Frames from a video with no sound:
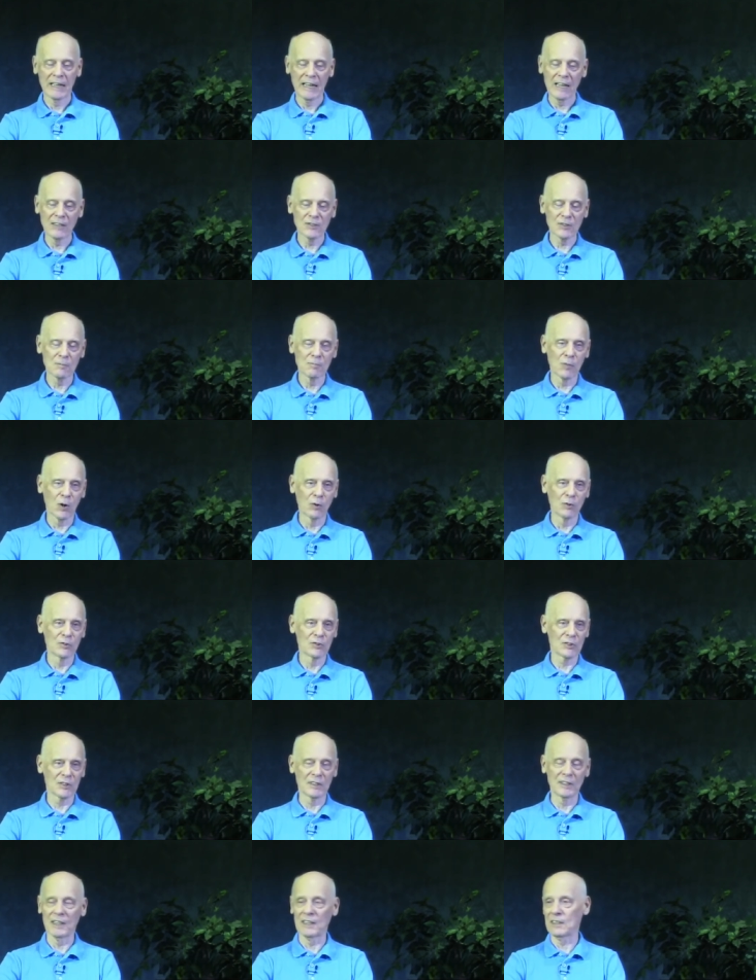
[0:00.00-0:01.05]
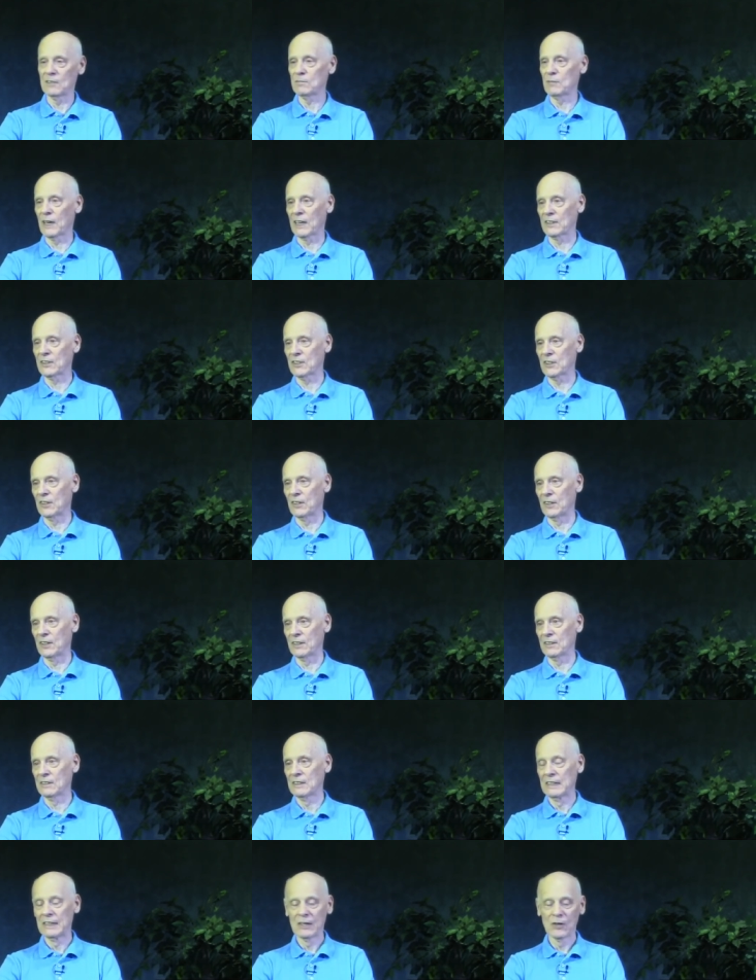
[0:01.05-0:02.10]
as opposed to getting
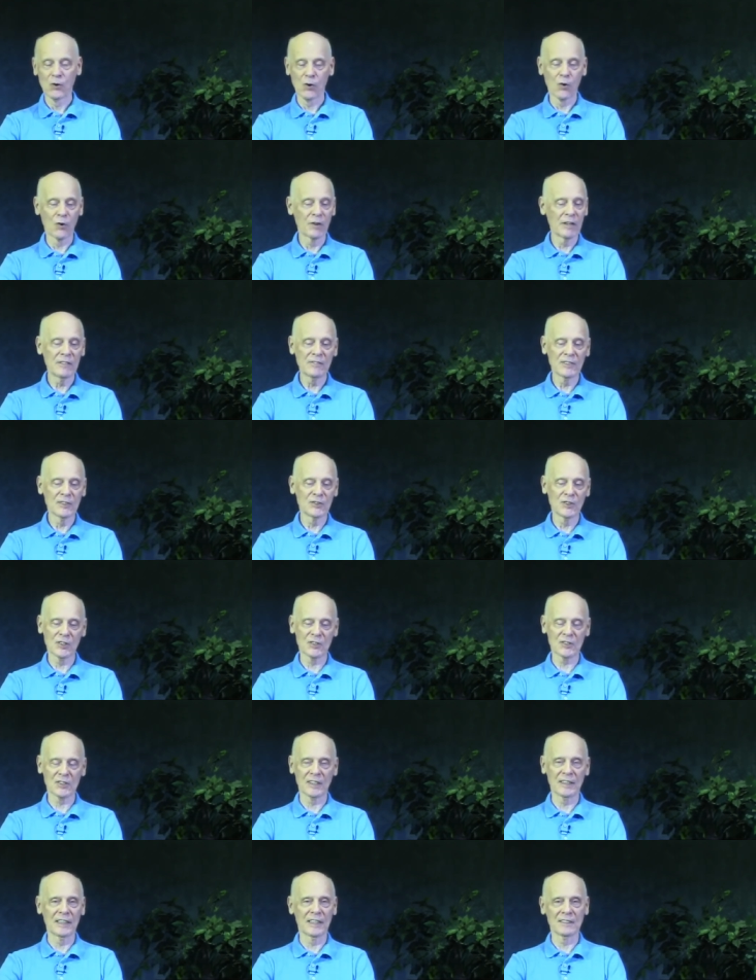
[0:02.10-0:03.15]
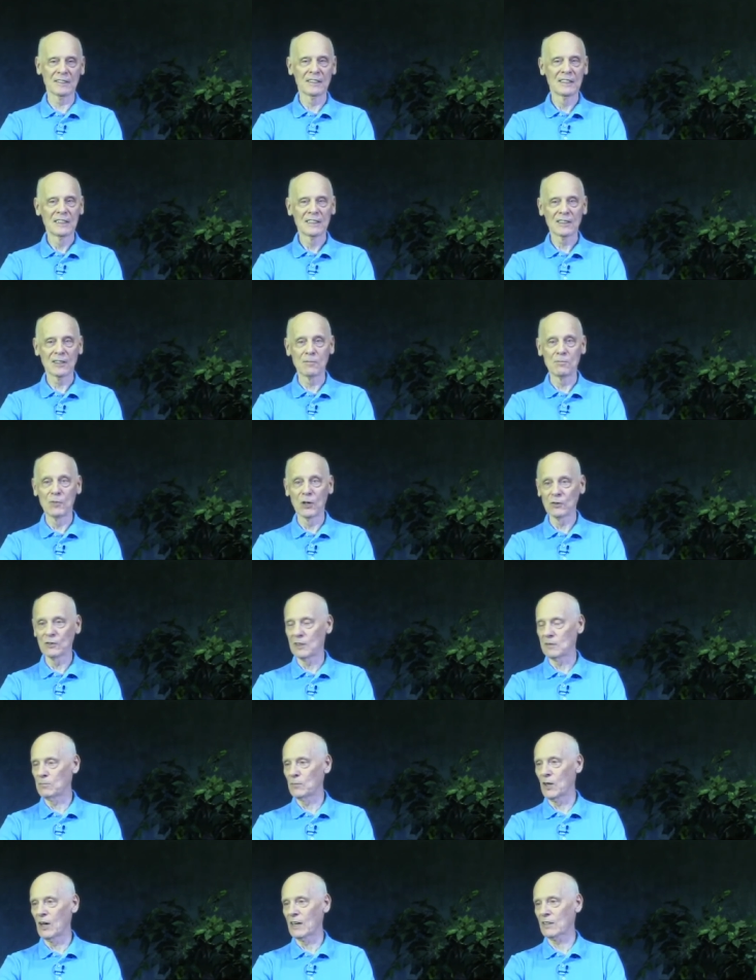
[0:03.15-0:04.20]
bacteria or even just to get the
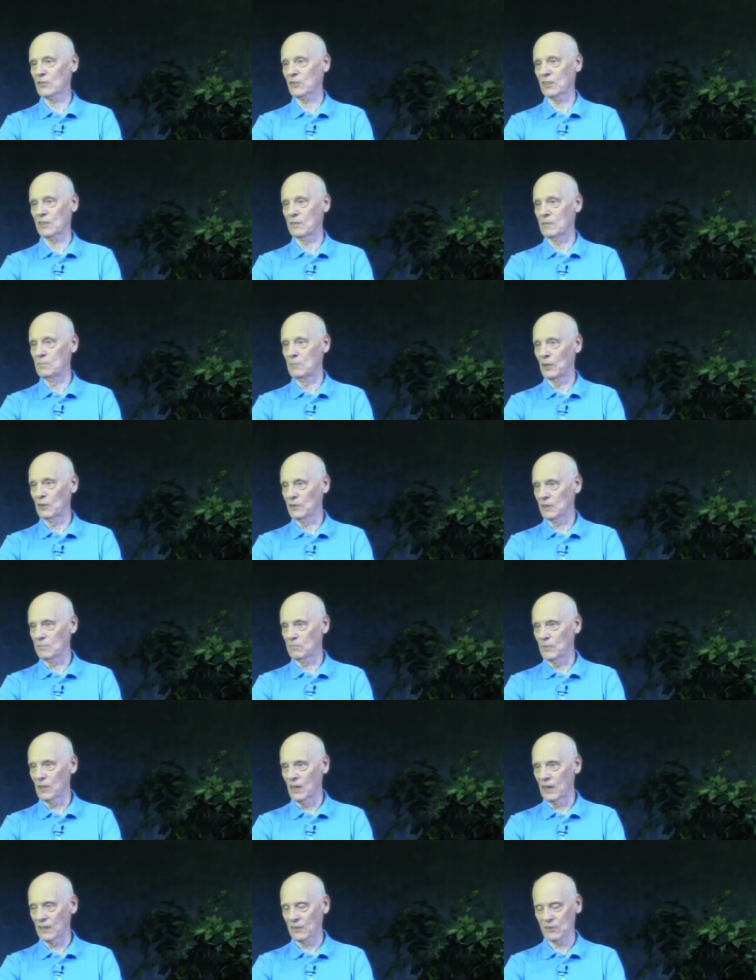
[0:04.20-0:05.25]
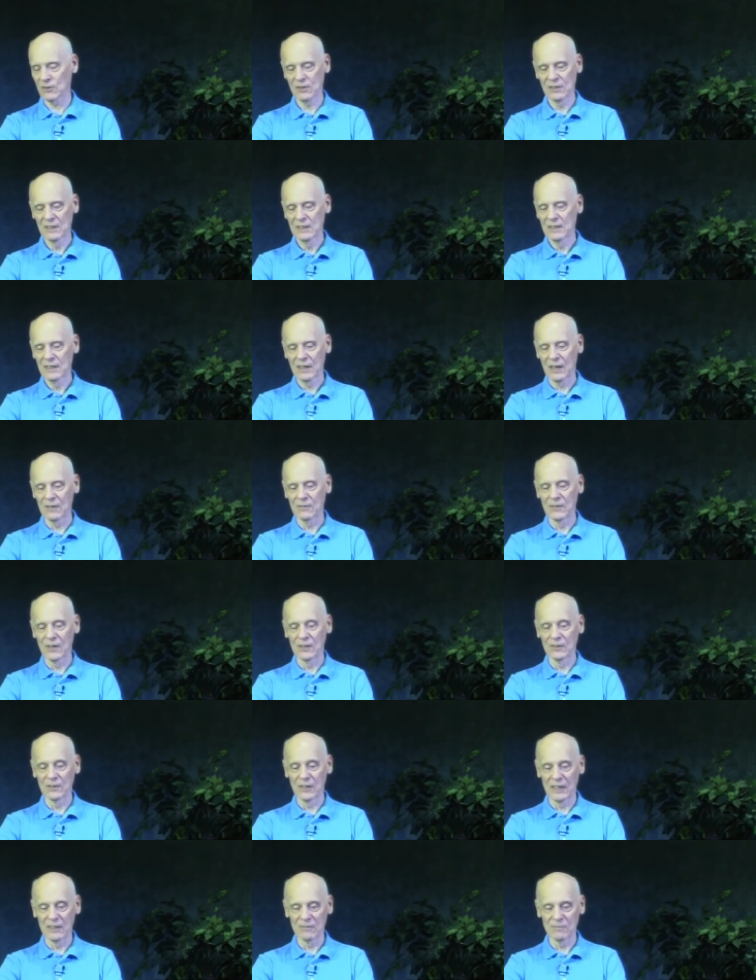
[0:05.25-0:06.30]
building blocks of the building blocks of uh,
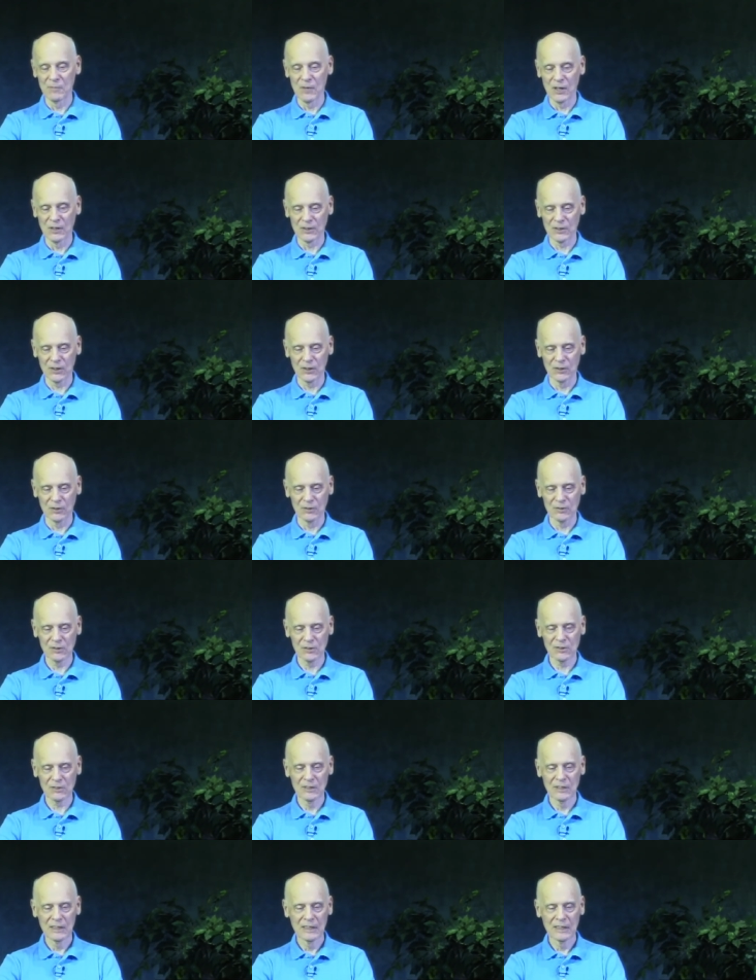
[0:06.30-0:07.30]
life molecules.